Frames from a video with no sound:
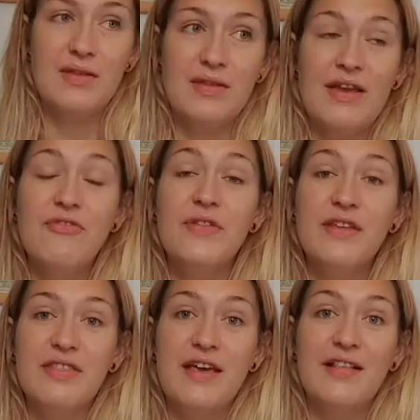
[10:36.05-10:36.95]
Definitely
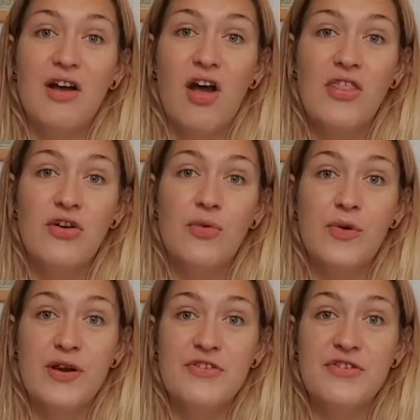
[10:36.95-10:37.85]
things that I thought were
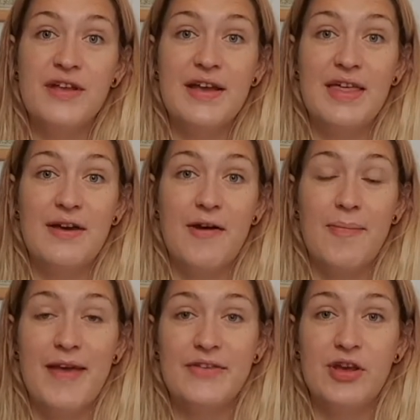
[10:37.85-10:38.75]
interesting and that I
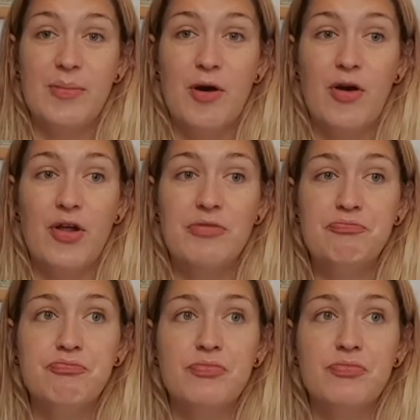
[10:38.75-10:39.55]
picked up on